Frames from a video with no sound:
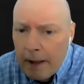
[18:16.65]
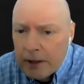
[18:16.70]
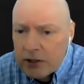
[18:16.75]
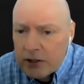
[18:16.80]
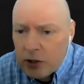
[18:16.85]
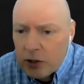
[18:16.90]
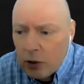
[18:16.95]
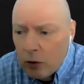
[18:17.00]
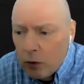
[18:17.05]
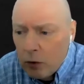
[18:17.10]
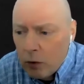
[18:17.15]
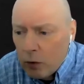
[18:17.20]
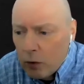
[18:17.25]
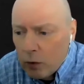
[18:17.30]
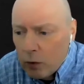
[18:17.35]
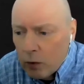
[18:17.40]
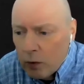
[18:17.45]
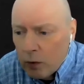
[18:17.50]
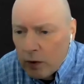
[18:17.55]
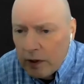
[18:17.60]
So
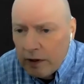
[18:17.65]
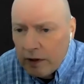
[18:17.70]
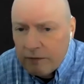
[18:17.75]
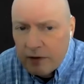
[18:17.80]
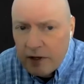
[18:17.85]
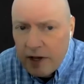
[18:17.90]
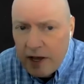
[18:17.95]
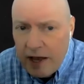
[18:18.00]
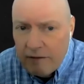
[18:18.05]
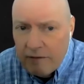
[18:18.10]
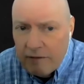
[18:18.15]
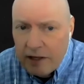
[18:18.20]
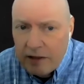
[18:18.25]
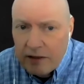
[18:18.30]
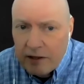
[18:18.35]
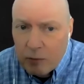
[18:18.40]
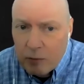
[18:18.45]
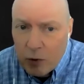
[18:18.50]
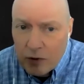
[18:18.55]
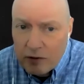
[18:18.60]
if you have
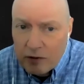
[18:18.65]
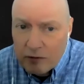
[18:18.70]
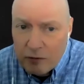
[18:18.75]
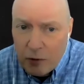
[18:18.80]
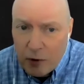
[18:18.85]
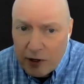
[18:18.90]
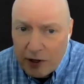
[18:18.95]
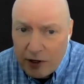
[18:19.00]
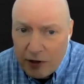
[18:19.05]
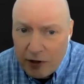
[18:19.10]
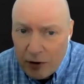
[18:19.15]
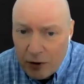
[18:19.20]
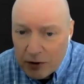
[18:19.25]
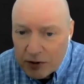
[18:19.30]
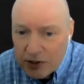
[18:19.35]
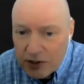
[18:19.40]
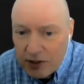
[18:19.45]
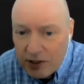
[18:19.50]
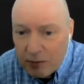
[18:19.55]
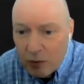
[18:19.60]
anything more than 40
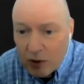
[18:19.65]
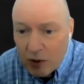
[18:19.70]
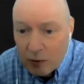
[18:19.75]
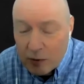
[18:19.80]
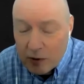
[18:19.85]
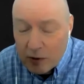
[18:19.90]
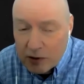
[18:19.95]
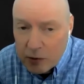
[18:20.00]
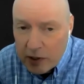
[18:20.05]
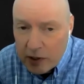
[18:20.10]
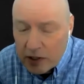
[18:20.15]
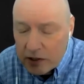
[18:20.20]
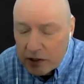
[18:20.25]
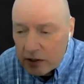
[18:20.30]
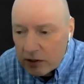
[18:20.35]
nodes, you need more than one switch.